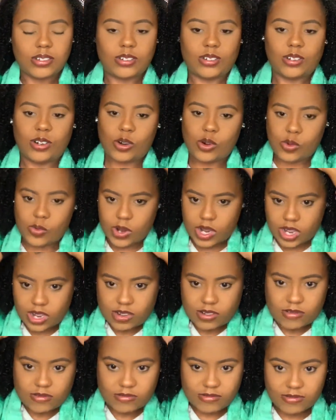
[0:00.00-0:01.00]
oh
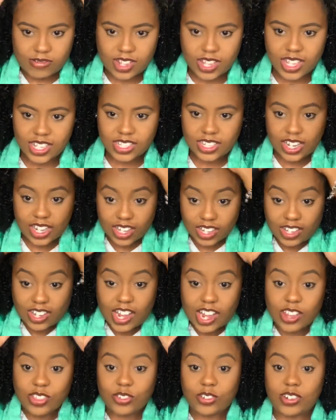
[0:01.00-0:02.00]
wow, it's like
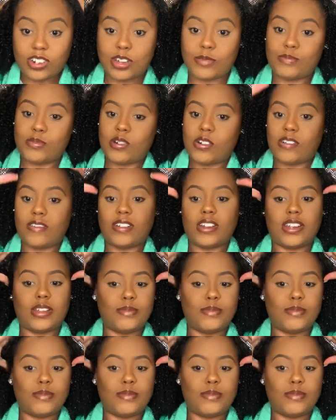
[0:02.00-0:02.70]
lathering up already.